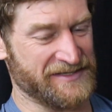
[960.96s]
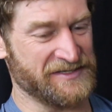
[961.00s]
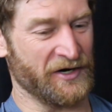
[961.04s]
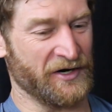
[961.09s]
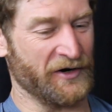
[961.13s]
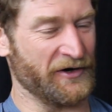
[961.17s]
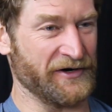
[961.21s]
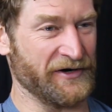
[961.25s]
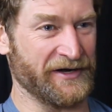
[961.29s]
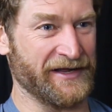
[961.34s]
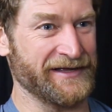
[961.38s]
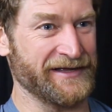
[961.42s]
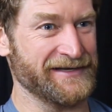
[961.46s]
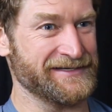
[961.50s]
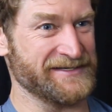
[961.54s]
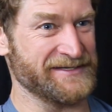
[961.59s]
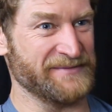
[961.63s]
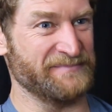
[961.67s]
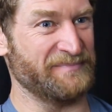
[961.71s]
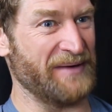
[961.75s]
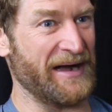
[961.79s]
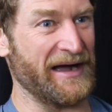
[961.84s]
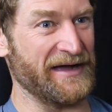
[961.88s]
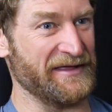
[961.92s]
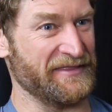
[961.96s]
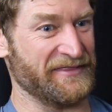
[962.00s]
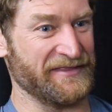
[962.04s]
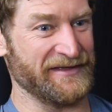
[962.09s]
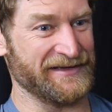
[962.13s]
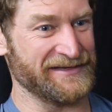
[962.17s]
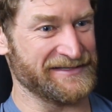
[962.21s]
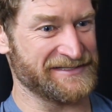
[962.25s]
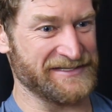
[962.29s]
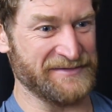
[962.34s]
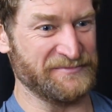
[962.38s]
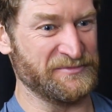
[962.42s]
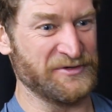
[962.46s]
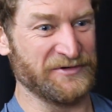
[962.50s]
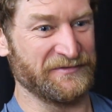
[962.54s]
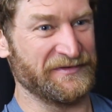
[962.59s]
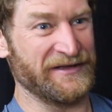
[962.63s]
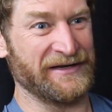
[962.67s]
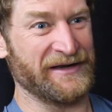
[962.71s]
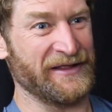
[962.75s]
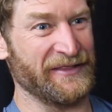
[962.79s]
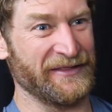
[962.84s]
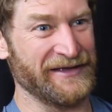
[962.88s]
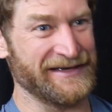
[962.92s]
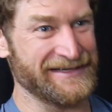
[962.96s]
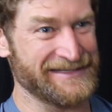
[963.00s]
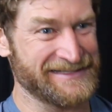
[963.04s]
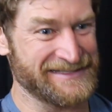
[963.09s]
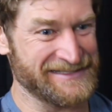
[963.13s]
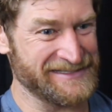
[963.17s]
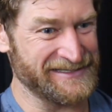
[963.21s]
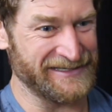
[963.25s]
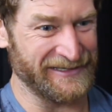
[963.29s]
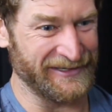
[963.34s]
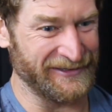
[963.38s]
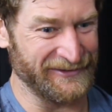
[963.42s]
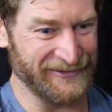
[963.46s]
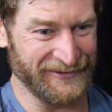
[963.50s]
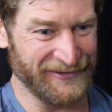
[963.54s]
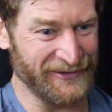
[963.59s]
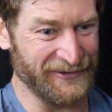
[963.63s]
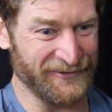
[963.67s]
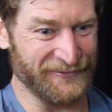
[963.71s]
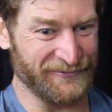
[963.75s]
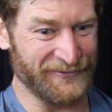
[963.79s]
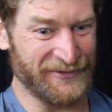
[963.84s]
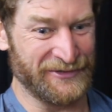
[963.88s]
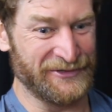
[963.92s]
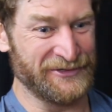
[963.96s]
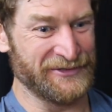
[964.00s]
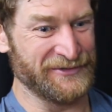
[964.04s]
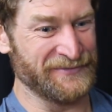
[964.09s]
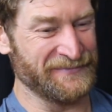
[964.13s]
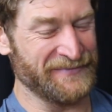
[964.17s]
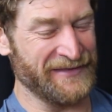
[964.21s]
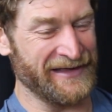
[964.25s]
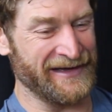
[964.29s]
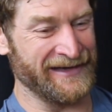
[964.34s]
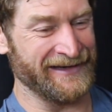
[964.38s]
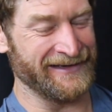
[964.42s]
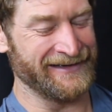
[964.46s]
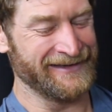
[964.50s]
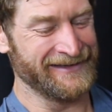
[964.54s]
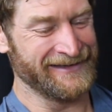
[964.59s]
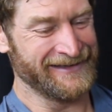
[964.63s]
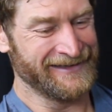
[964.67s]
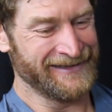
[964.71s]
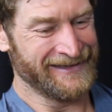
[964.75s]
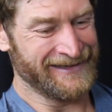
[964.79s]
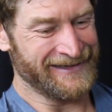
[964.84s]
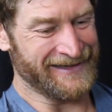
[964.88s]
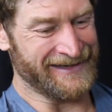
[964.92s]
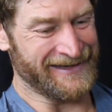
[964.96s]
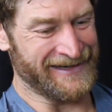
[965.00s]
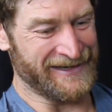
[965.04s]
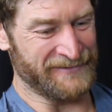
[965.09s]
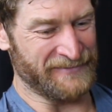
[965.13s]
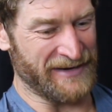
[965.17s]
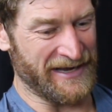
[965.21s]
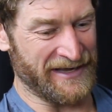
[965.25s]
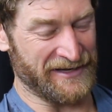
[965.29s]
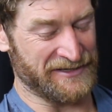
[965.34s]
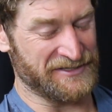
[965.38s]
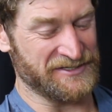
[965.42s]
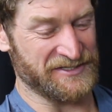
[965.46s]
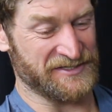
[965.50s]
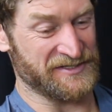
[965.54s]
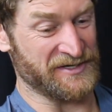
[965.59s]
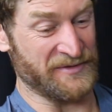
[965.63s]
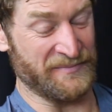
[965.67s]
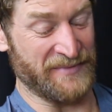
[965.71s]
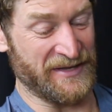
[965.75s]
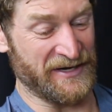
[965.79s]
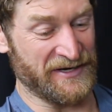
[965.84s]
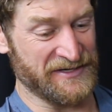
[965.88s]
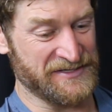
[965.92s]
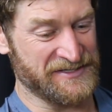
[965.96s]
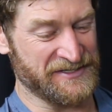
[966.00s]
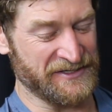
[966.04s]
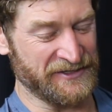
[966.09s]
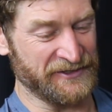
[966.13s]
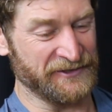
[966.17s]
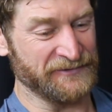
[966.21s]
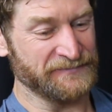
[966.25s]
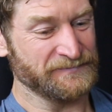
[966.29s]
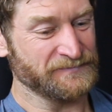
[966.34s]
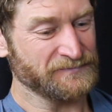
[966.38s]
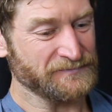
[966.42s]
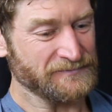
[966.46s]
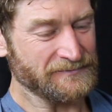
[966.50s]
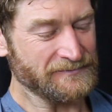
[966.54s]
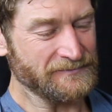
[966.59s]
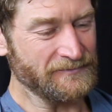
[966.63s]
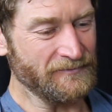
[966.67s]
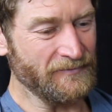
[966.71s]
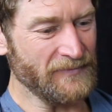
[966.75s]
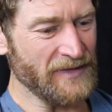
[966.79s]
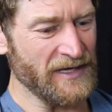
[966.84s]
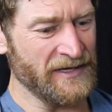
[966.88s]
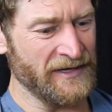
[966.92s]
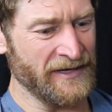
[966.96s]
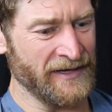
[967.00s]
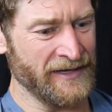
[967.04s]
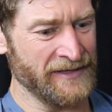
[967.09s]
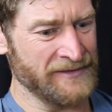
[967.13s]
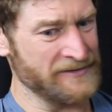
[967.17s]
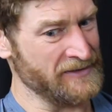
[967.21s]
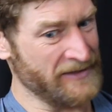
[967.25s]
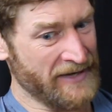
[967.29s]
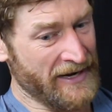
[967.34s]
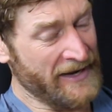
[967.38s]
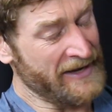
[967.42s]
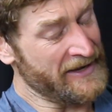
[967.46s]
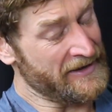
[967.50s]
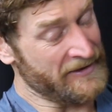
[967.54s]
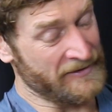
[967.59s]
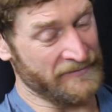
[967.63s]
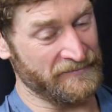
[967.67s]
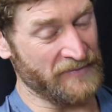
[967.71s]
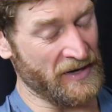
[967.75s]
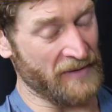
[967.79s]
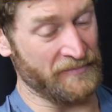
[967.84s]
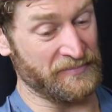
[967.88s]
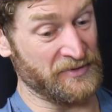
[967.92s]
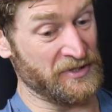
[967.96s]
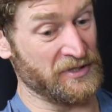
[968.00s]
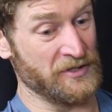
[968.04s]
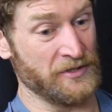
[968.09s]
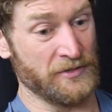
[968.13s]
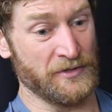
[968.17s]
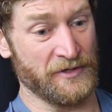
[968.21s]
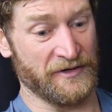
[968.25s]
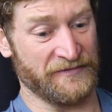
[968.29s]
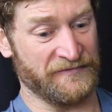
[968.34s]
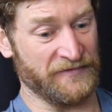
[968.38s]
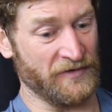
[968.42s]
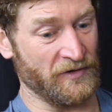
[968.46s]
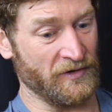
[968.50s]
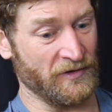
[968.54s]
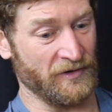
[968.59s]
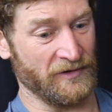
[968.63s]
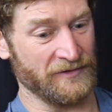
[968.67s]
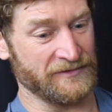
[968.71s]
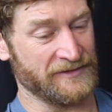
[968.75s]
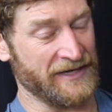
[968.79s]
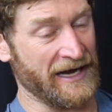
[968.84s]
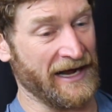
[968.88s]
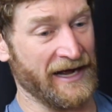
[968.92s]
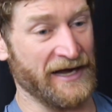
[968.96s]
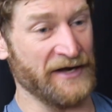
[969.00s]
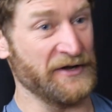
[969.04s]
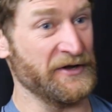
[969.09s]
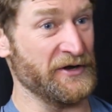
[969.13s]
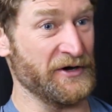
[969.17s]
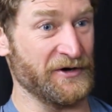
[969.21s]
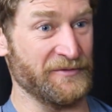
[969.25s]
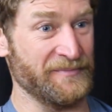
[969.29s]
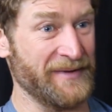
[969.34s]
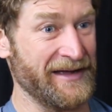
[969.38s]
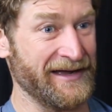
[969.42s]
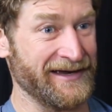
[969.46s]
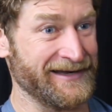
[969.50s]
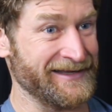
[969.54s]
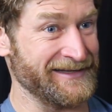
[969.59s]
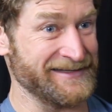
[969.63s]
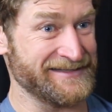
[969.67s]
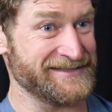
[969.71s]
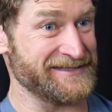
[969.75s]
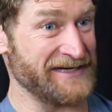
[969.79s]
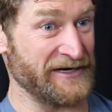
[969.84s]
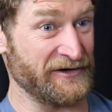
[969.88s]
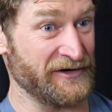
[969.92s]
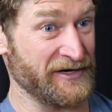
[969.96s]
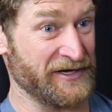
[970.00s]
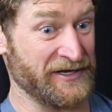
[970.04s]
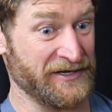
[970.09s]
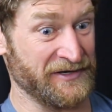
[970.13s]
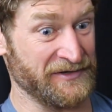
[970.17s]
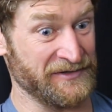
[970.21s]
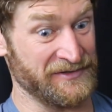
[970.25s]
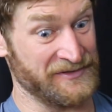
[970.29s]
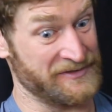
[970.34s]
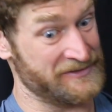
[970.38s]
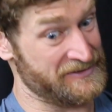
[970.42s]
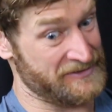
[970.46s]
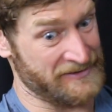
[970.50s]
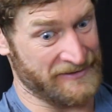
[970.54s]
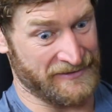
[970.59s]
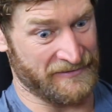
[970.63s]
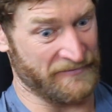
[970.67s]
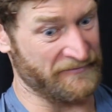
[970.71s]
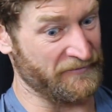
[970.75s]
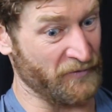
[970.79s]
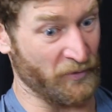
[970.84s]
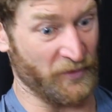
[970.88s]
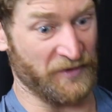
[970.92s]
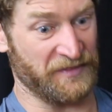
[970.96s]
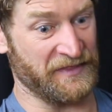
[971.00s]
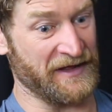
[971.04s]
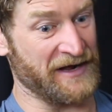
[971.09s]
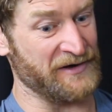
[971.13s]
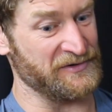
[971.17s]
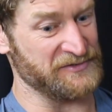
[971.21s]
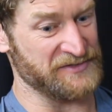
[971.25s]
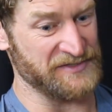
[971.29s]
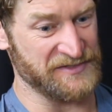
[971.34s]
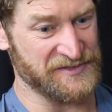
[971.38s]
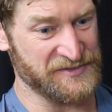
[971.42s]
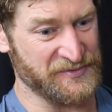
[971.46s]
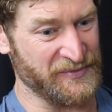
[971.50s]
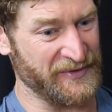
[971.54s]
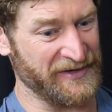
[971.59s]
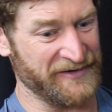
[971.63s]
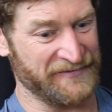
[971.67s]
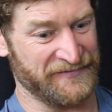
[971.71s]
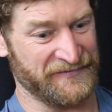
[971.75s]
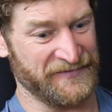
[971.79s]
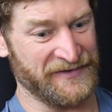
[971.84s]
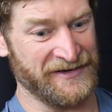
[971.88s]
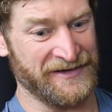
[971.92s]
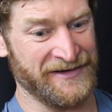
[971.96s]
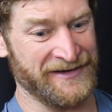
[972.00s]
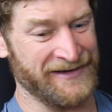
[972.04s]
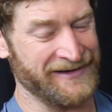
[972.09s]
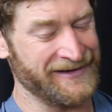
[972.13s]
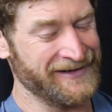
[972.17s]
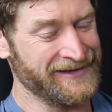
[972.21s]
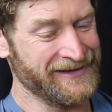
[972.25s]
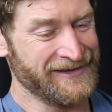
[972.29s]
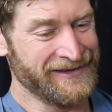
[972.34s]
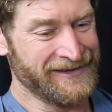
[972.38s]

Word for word: Target to buy things to move into this, you know, little room that um, I had just committed to and like I had a, a, beautiful condo back in Syracuse, four thousand square feet.